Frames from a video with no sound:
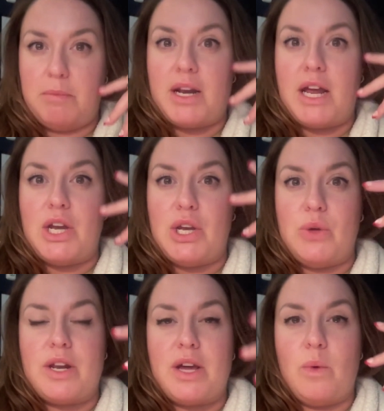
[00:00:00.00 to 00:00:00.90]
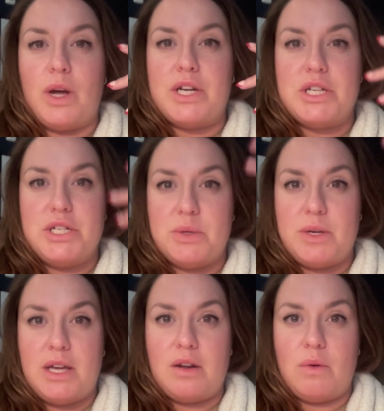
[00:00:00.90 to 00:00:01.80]
but I knew that I wanted to do
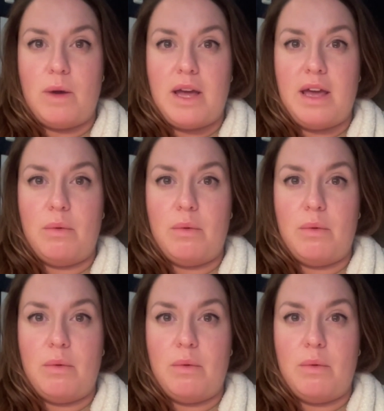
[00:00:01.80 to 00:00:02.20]
it in a way